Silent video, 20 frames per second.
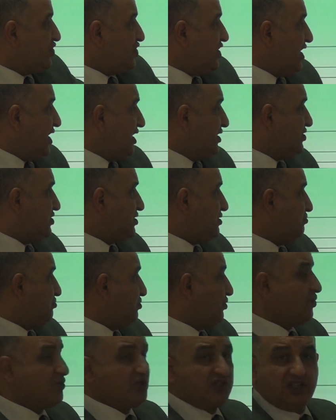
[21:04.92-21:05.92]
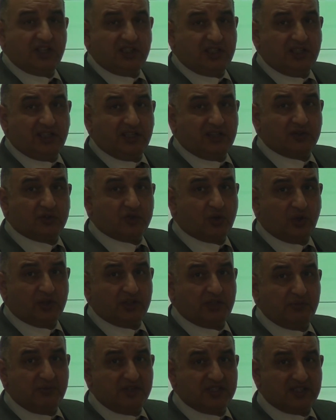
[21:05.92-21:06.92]
change because he didn't
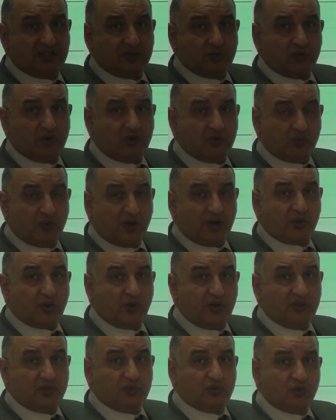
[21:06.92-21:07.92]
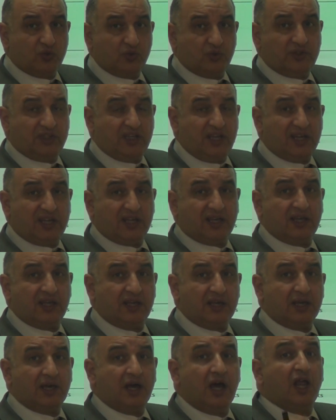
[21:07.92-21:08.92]
told me that we are going to take
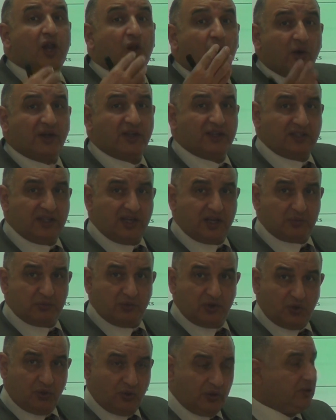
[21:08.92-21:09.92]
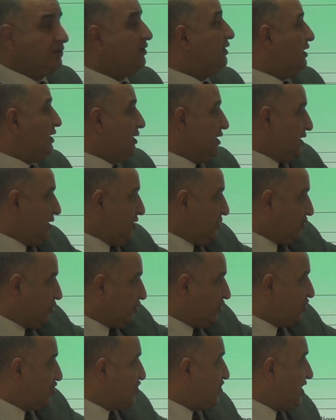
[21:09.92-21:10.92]
a long-term loan, not
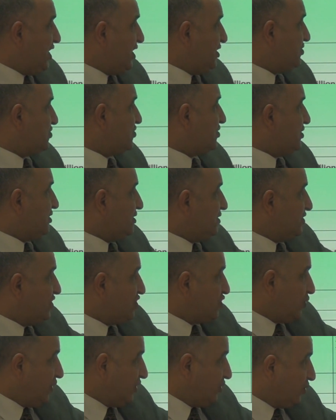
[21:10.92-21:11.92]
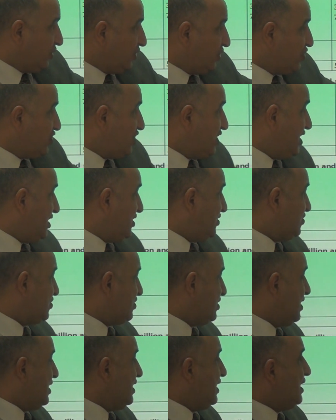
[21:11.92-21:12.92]
to change. This one not to change.
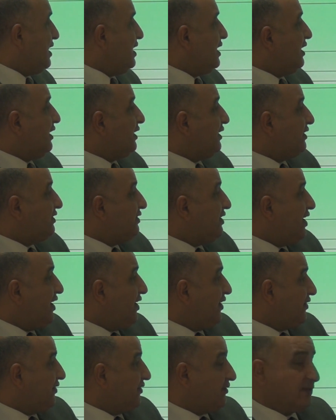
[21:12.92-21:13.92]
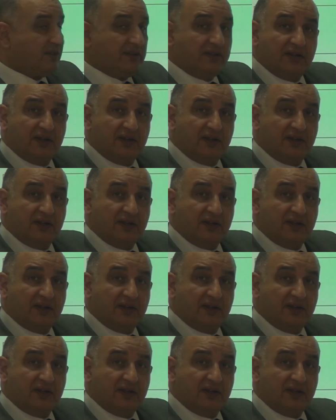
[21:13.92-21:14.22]
Retained